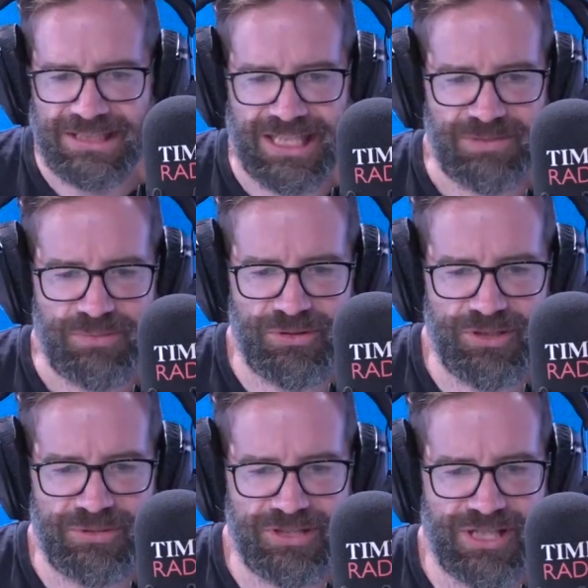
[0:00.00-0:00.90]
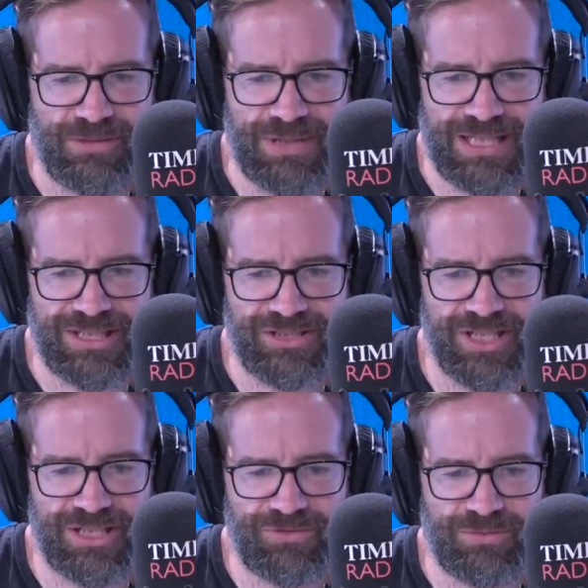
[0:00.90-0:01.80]
That's Paul Newman singing Plastic
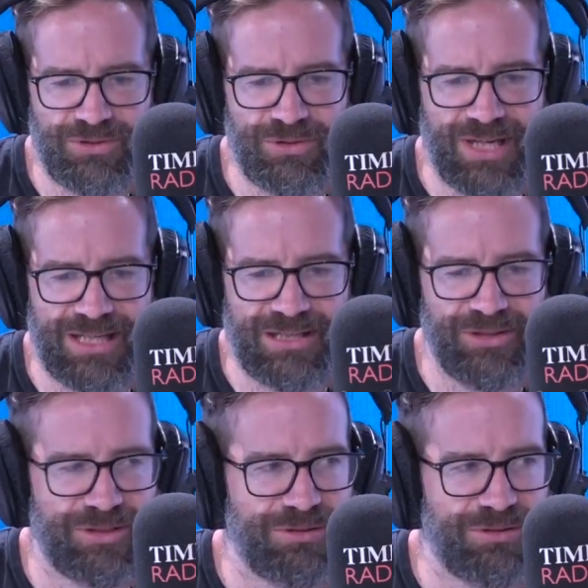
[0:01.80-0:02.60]
Jesus from Cool Hand Luke.